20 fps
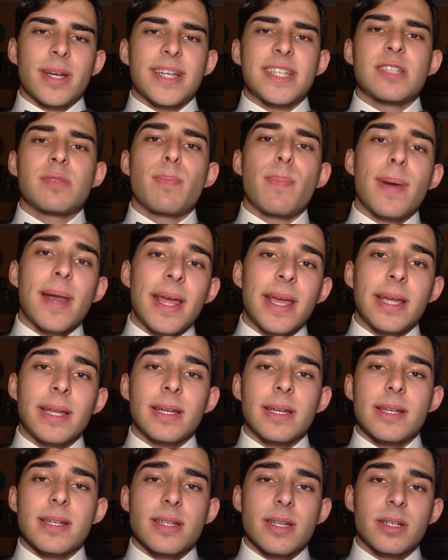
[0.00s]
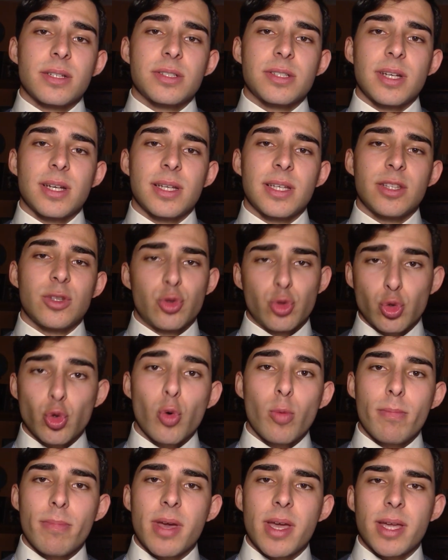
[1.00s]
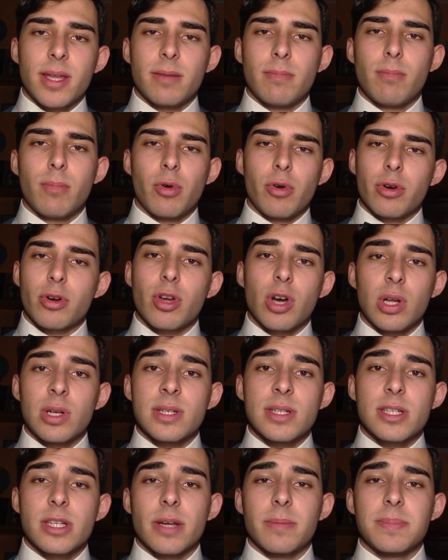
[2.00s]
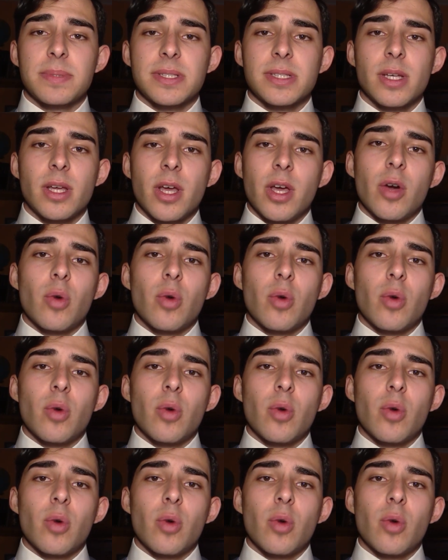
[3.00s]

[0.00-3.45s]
explain essentially two main more concepts,